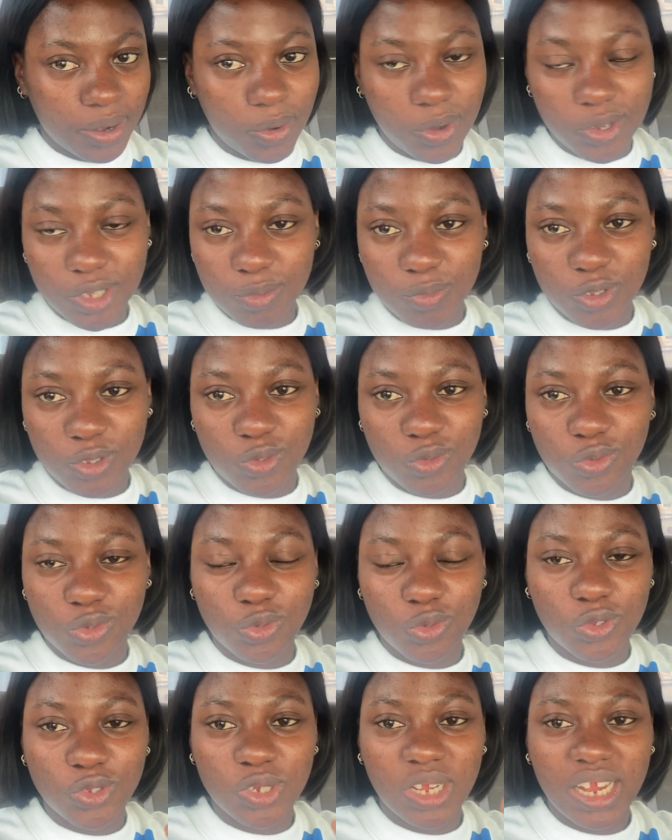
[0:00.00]
hospital,
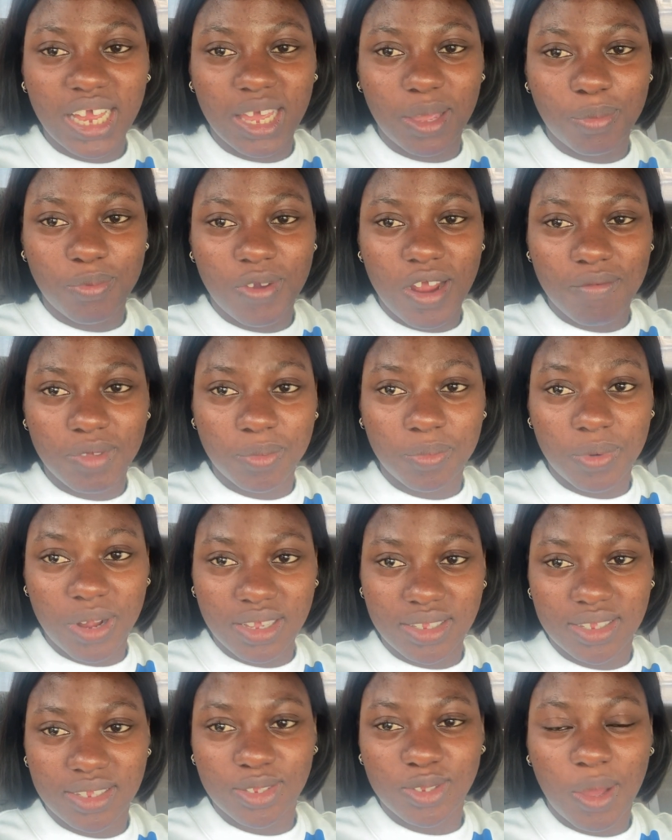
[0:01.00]
so it's not like a private
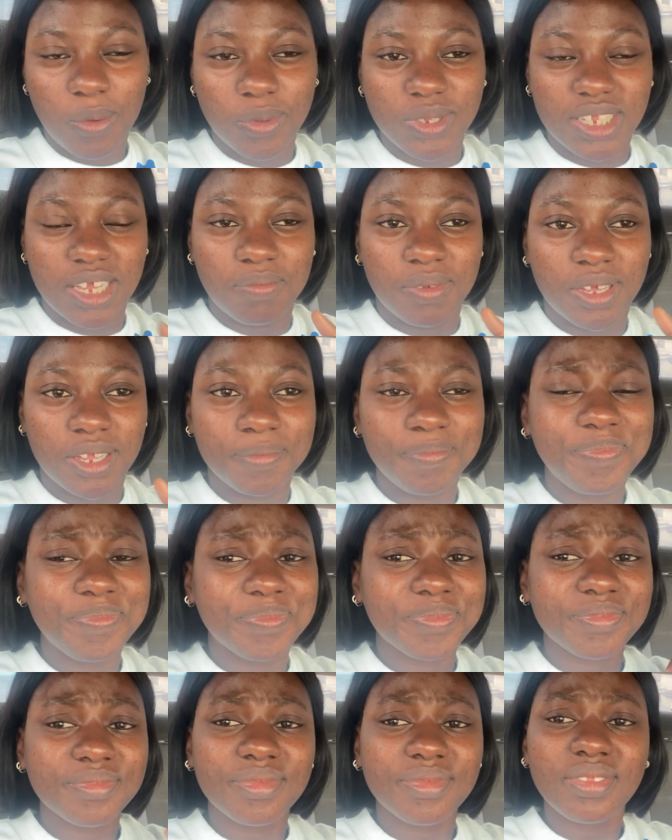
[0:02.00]
practice. So I was given
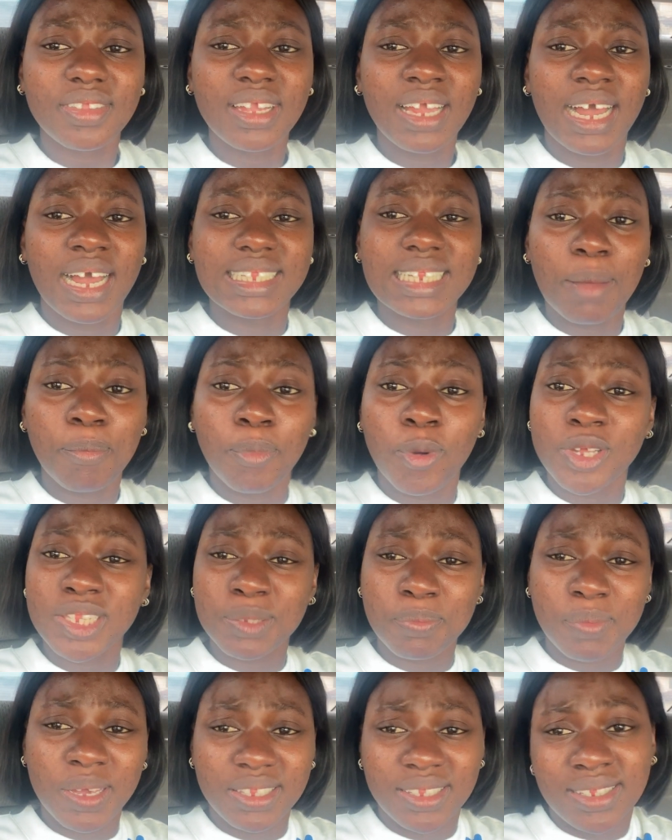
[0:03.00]
an
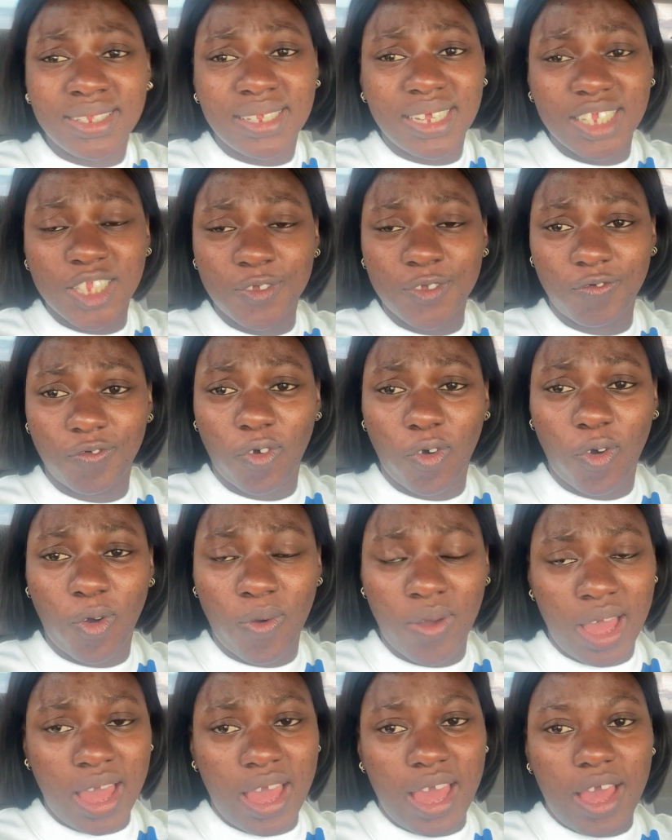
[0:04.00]
appointment date for
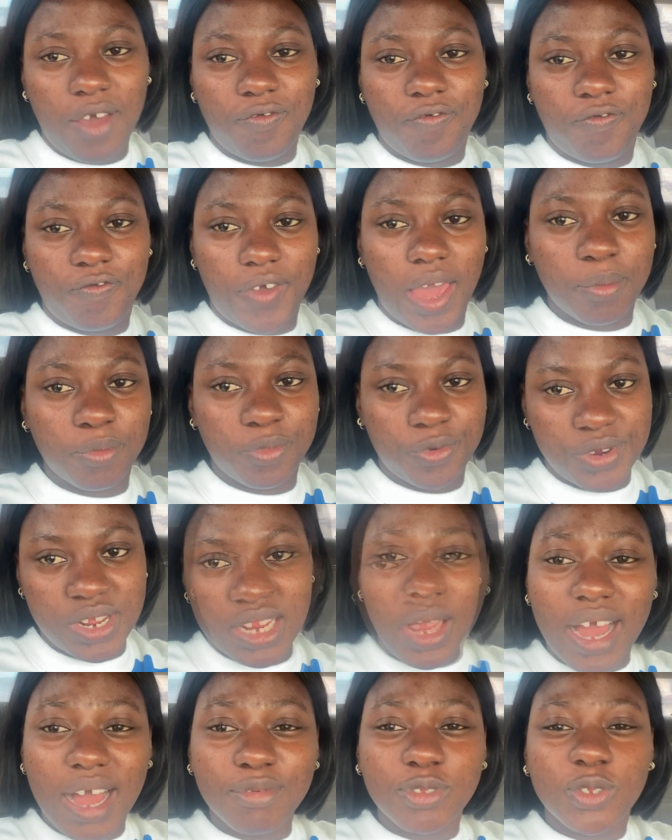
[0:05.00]
February.
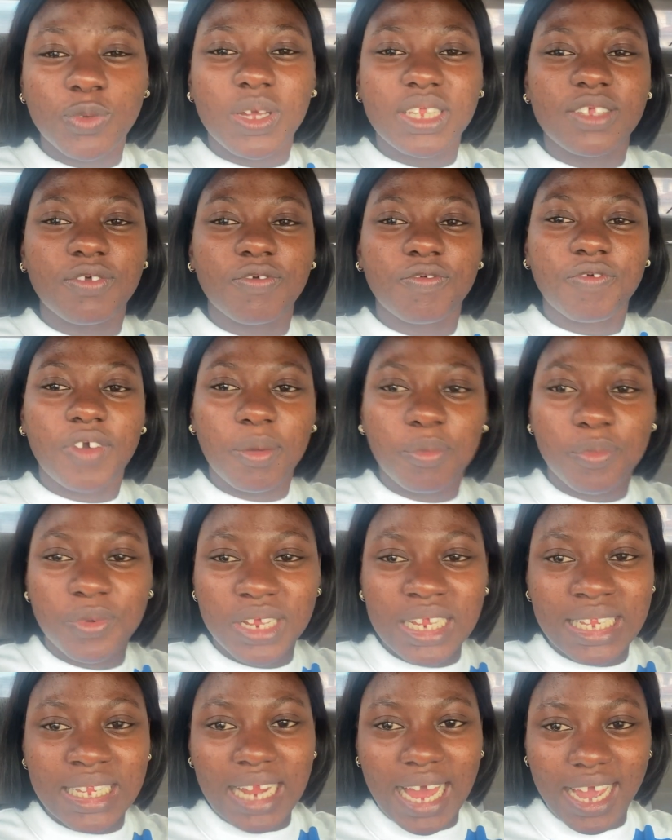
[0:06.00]
I have to wait till
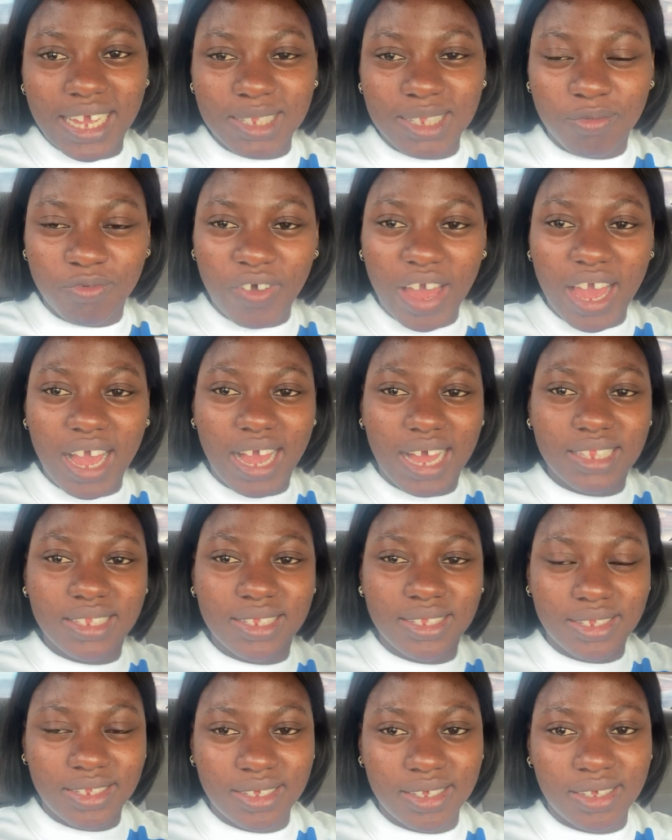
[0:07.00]
February ninth before I can
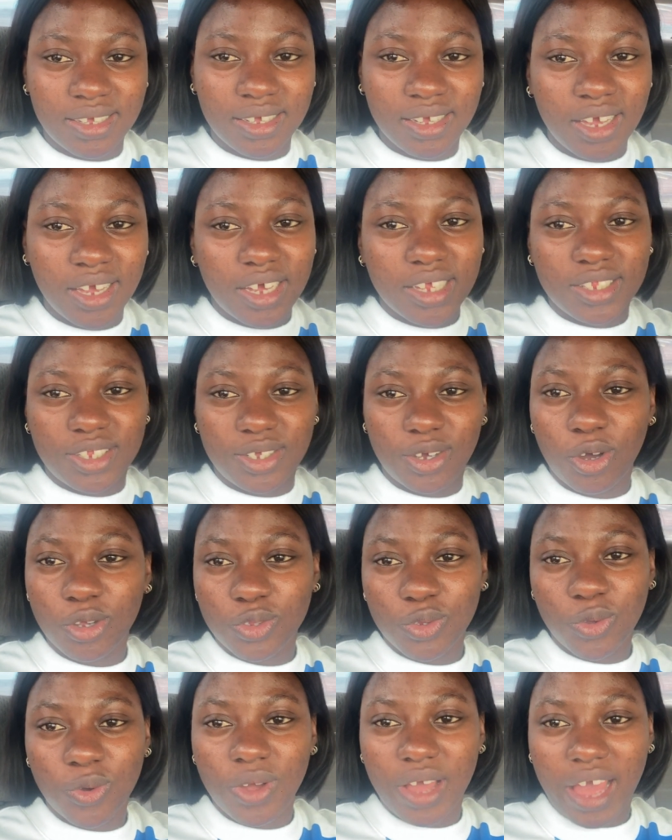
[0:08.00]
see the ortho